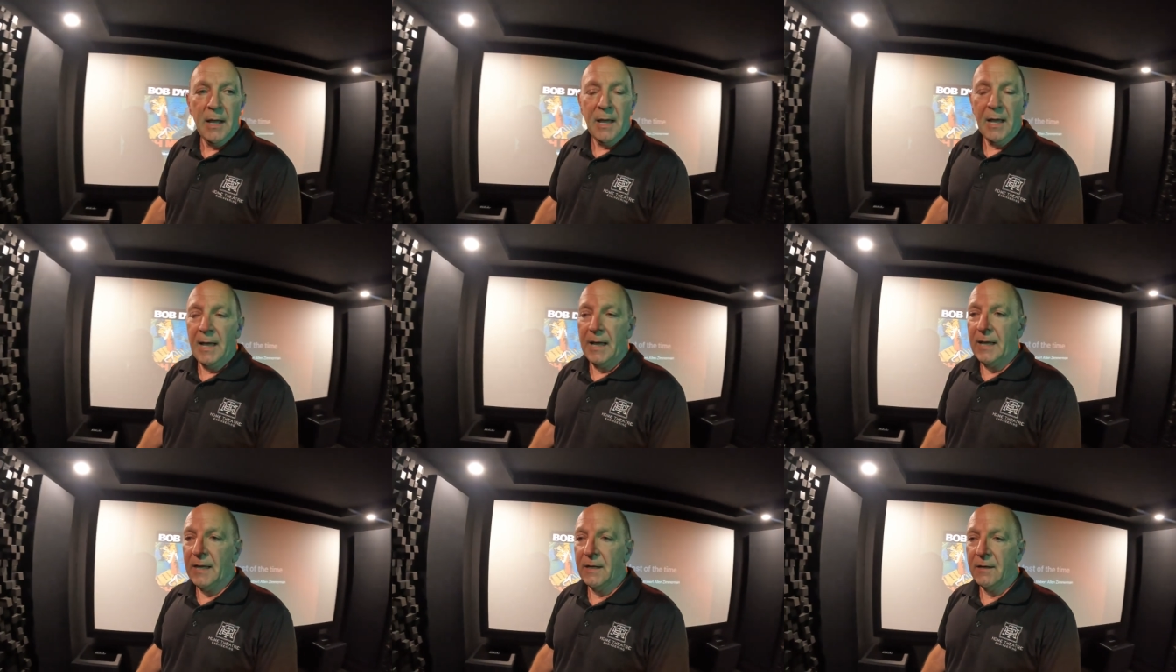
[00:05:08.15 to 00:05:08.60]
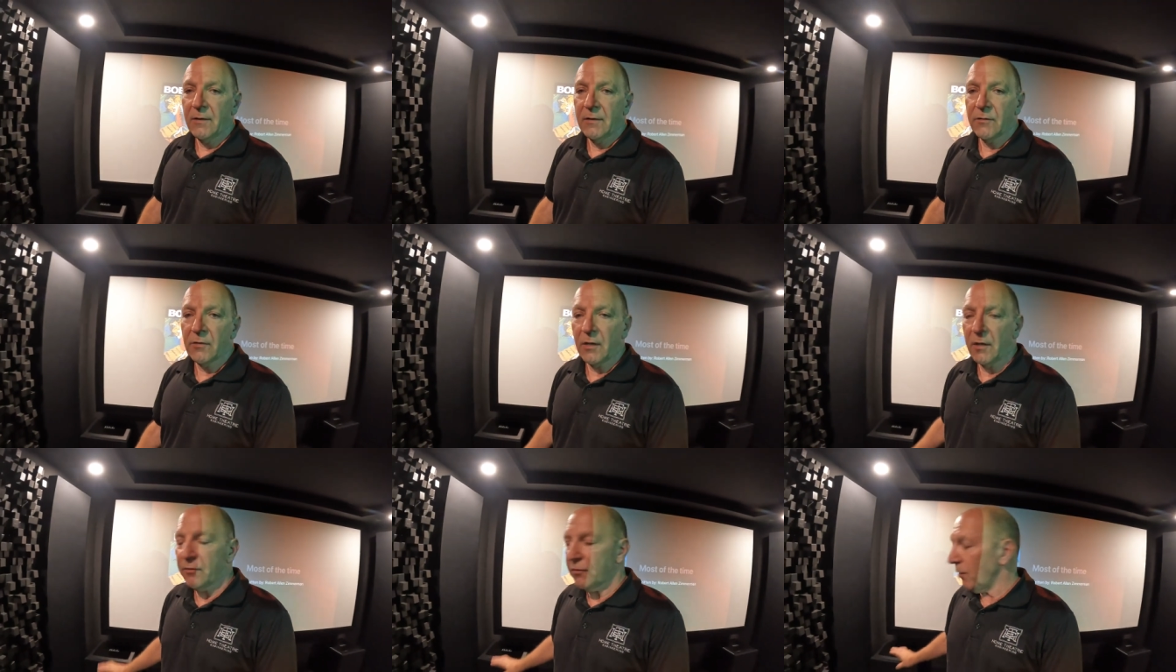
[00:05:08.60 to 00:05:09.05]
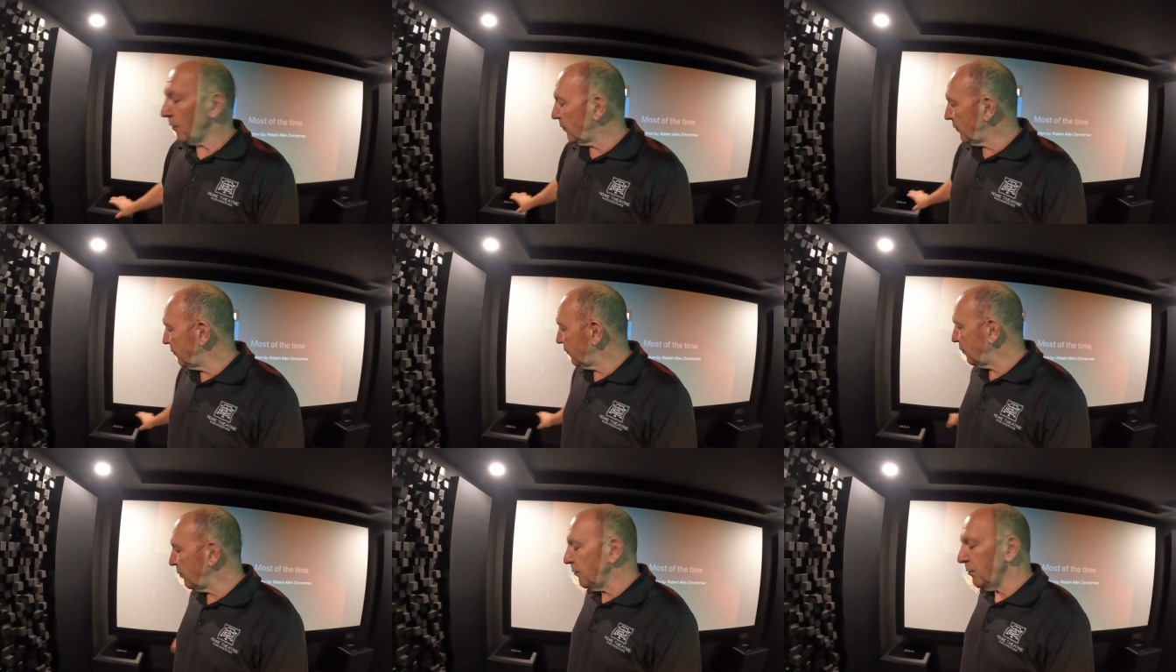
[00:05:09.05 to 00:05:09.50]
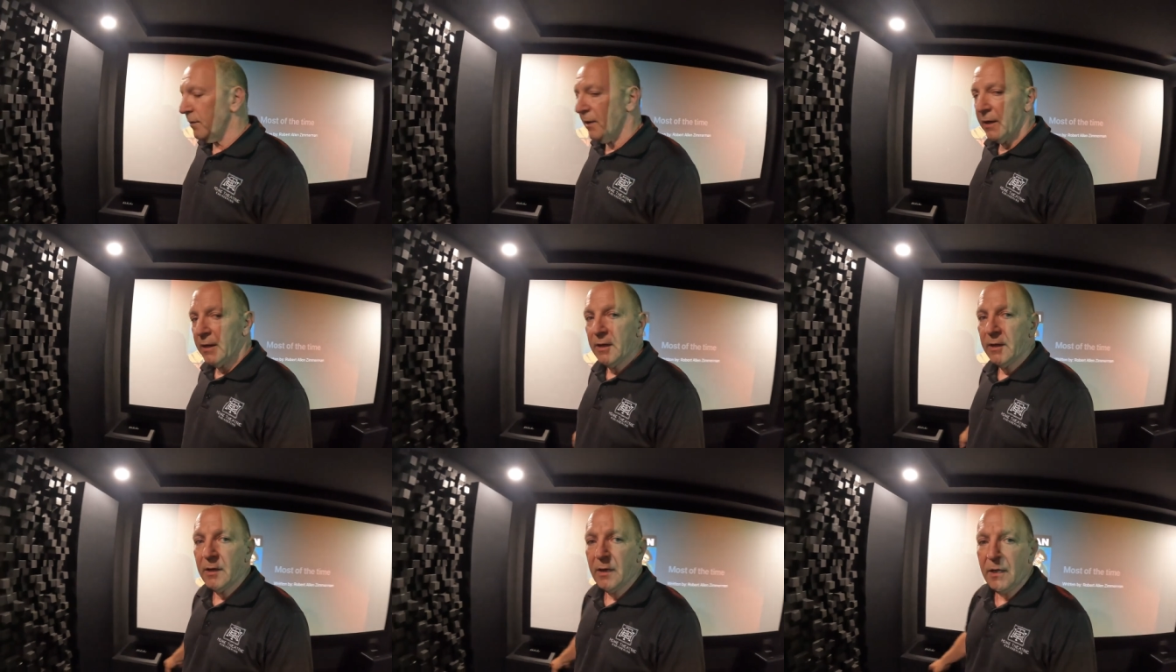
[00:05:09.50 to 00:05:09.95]
And uh, so there's two
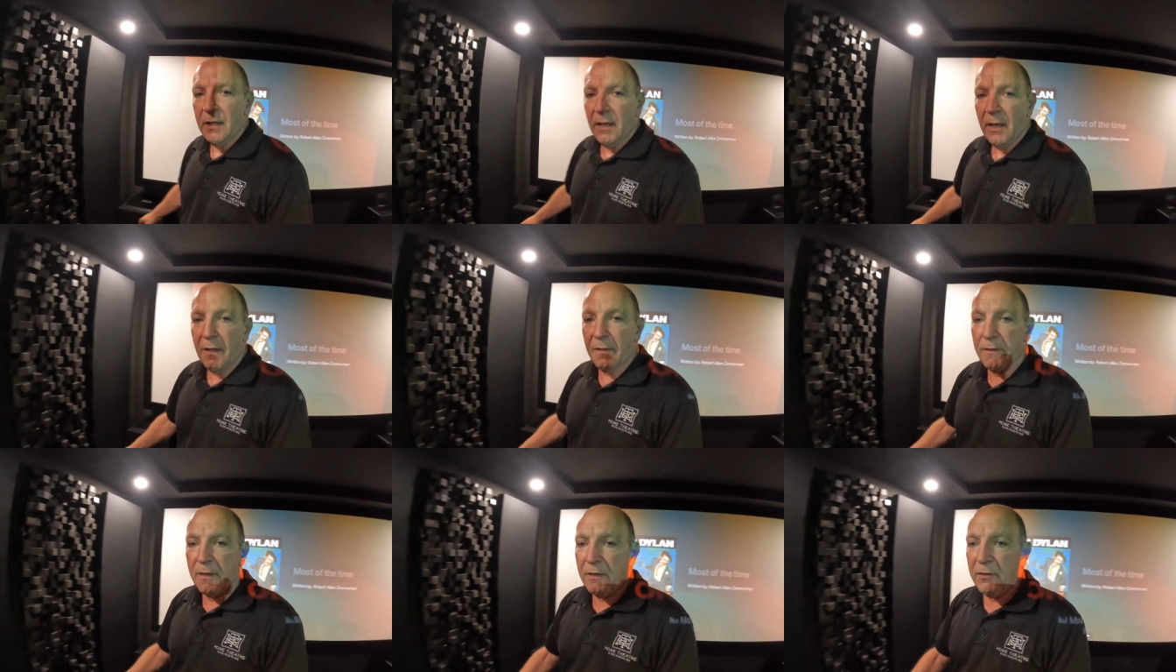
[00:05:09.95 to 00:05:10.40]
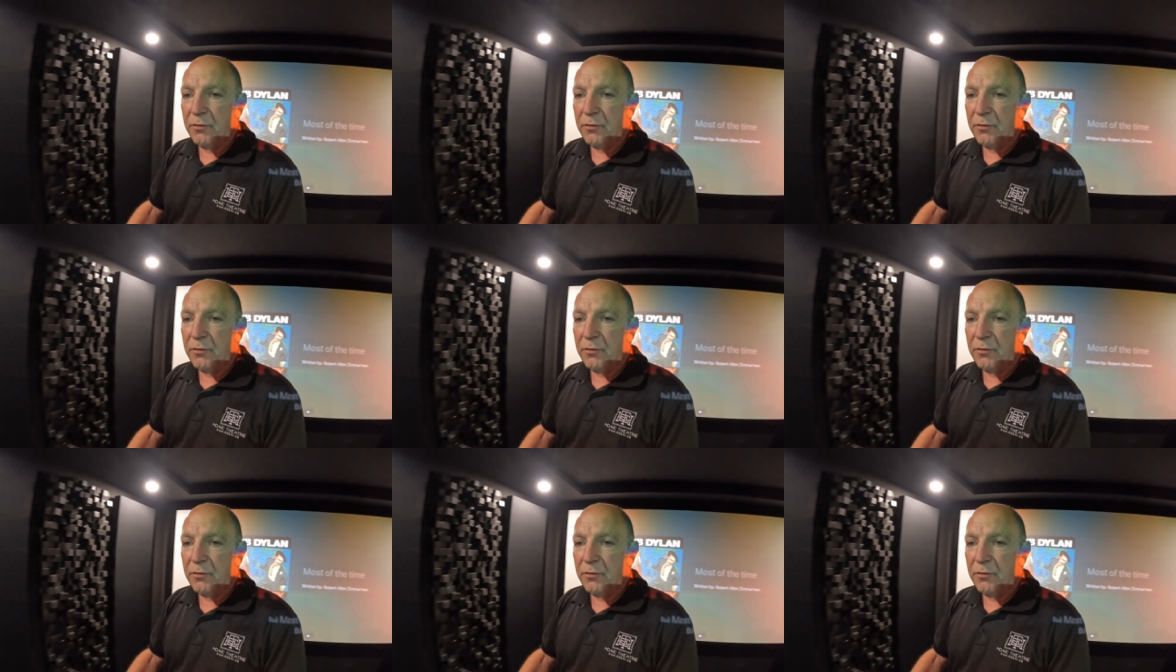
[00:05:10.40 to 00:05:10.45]
there, and then